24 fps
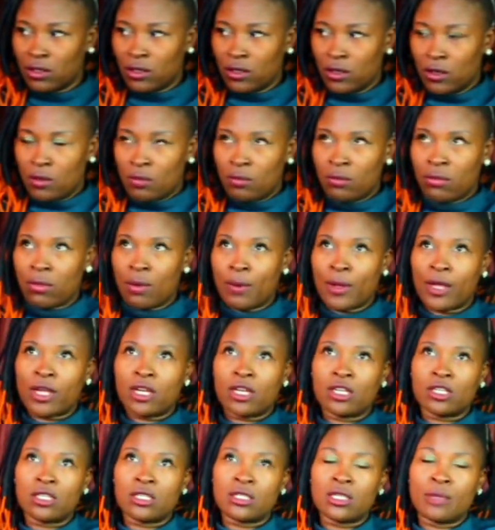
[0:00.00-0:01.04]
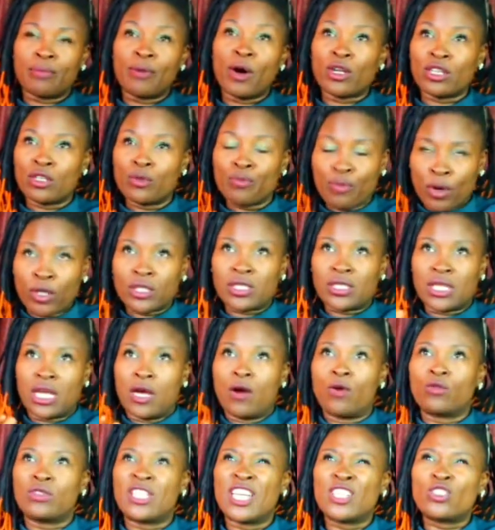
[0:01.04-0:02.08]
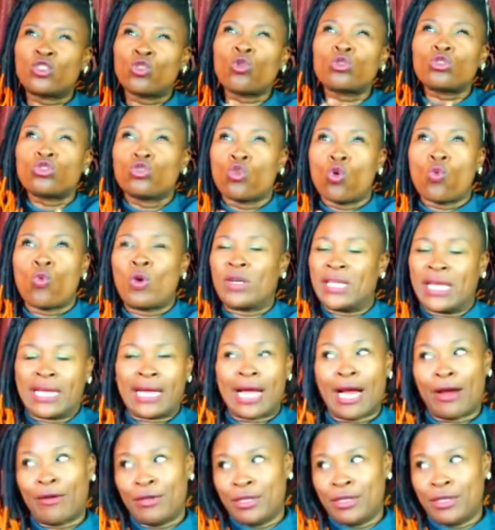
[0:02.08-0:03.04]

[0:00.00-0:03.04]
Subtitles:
but they don't know what they carry.